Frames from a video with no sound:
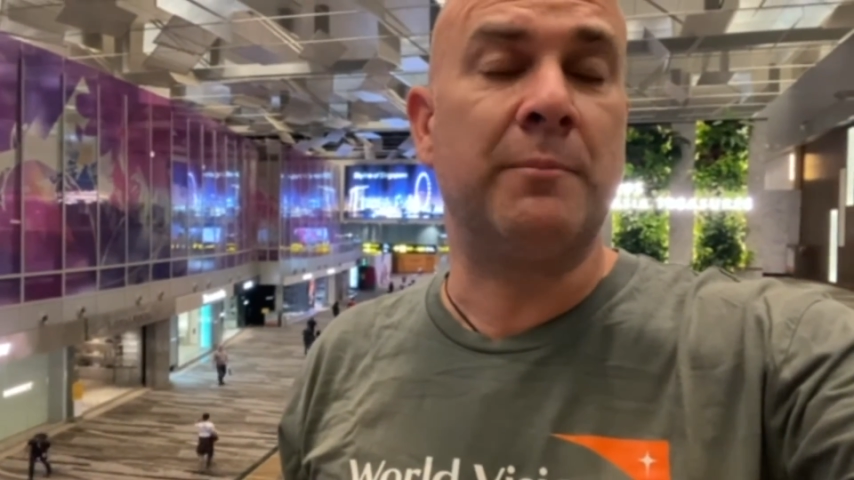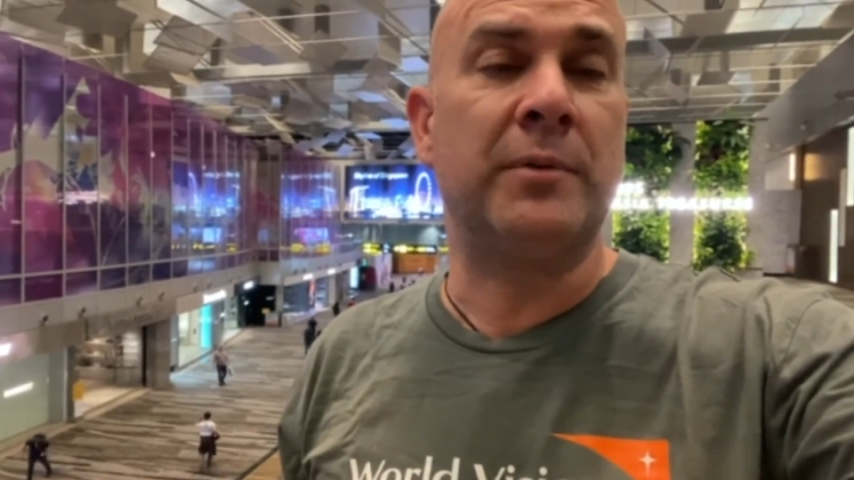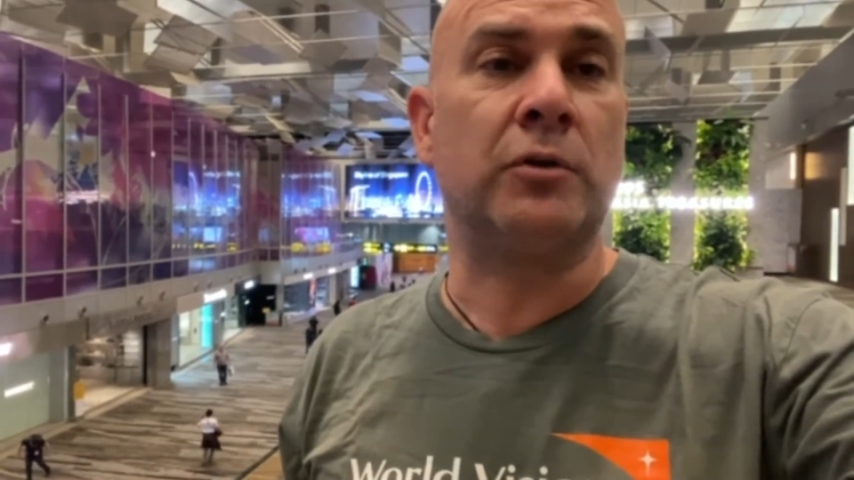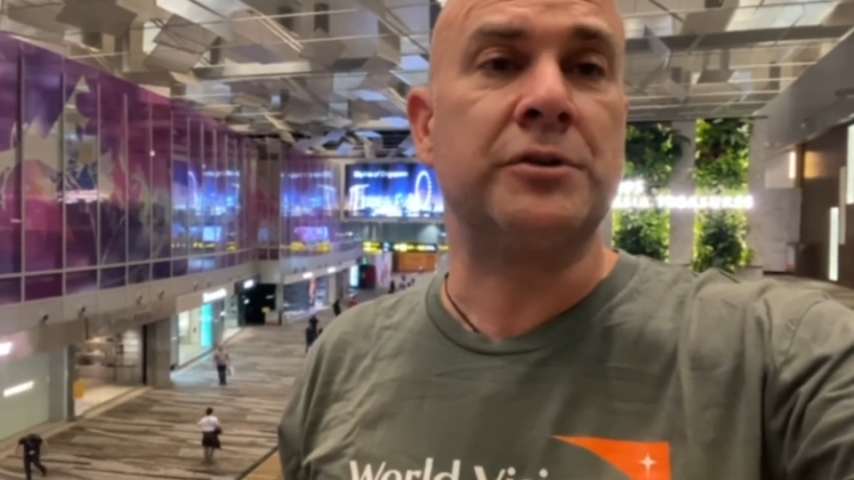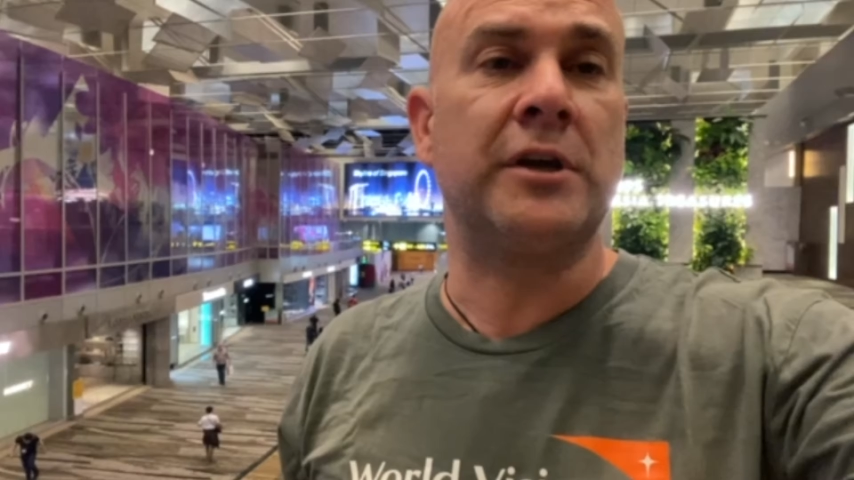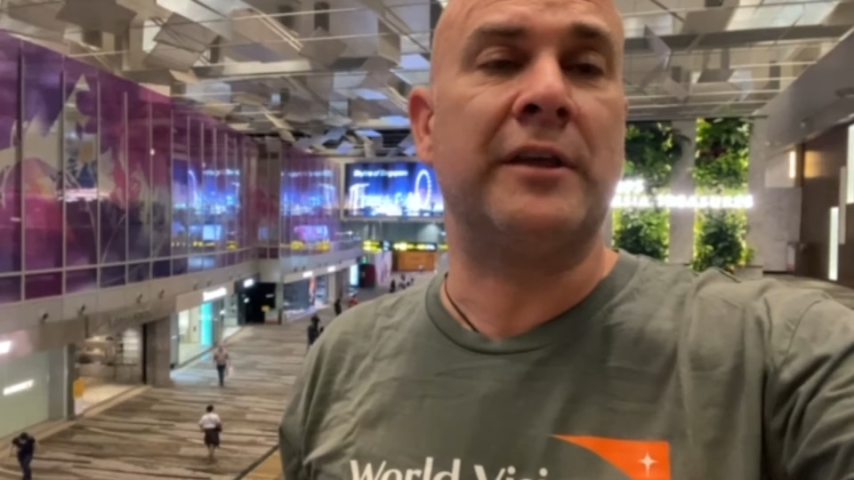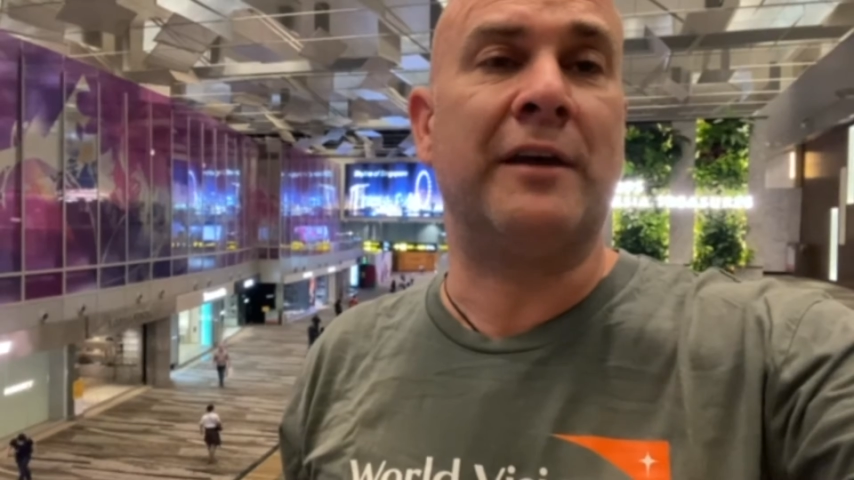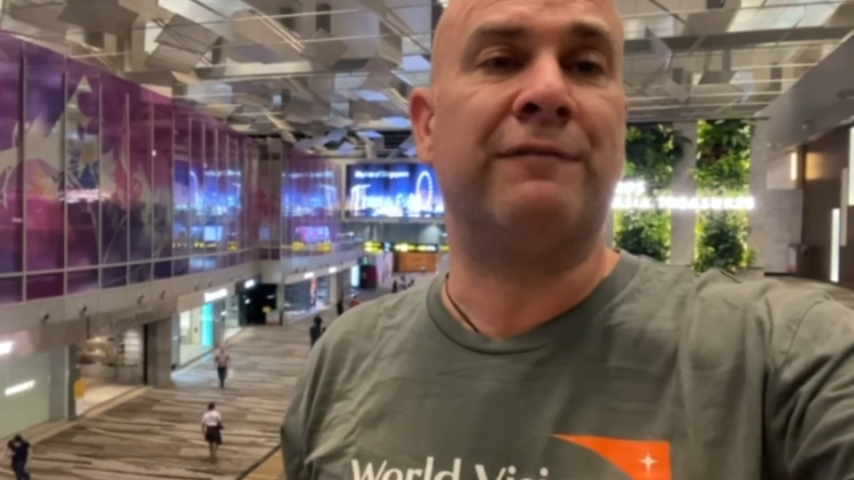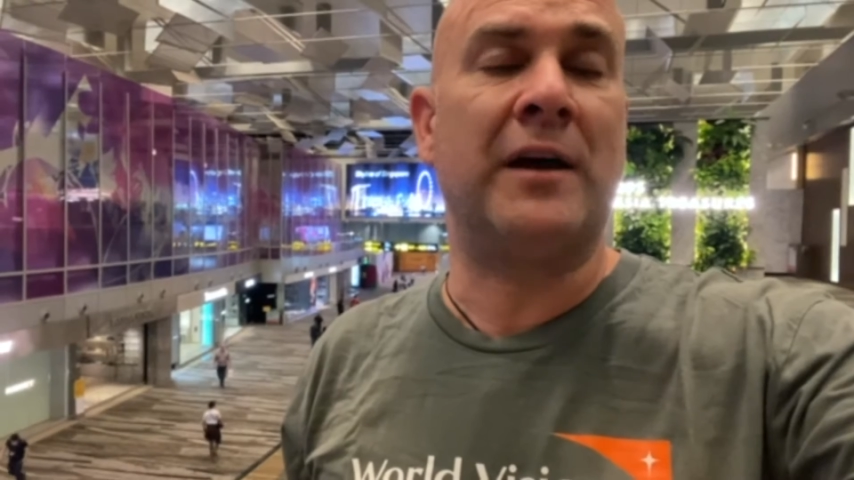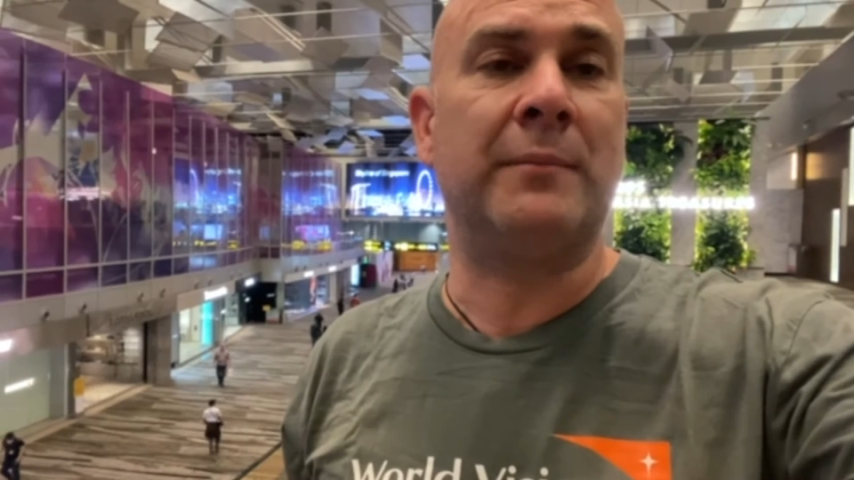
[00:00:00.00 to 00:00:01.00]
but also their
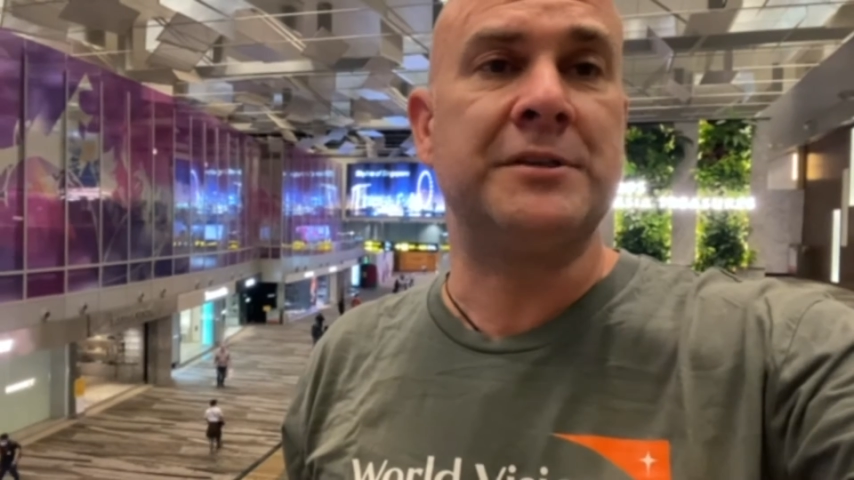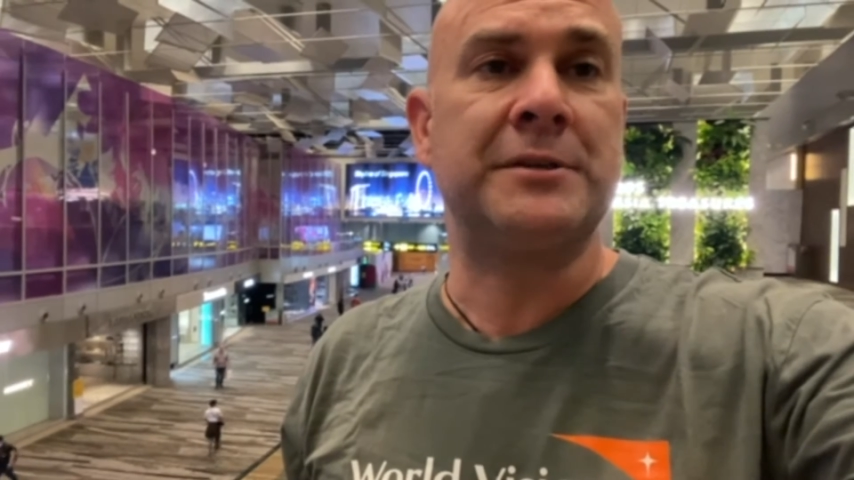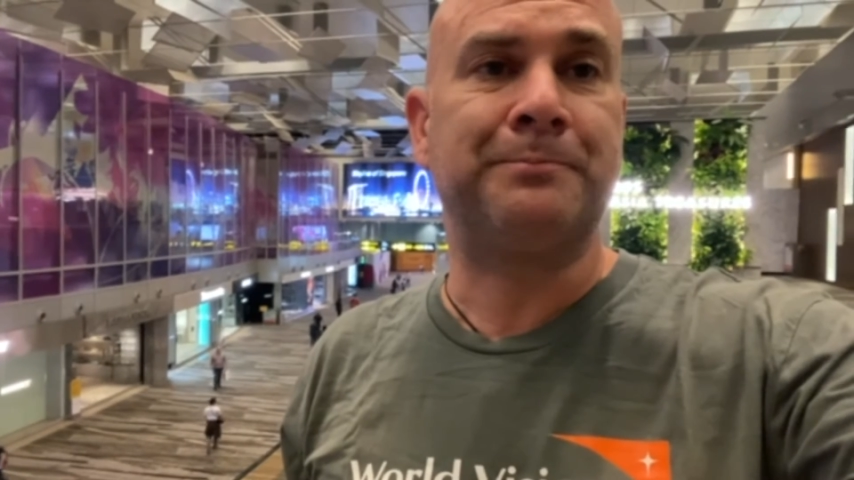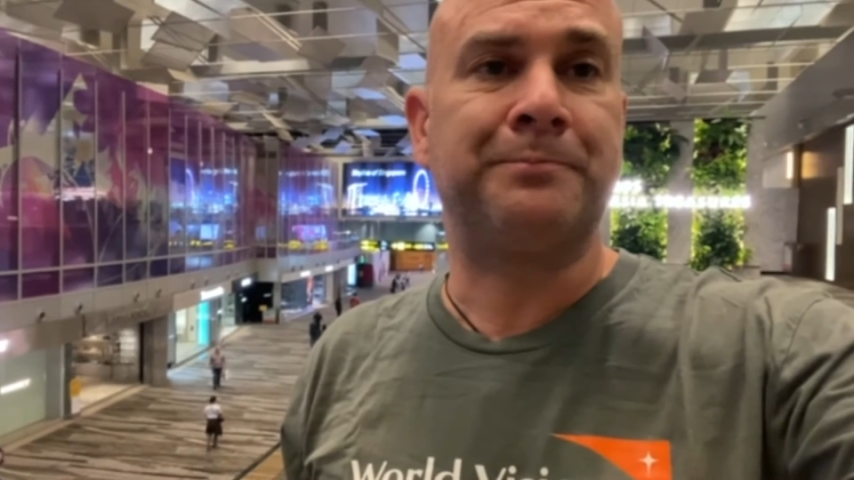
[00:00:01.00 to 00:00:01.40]
families.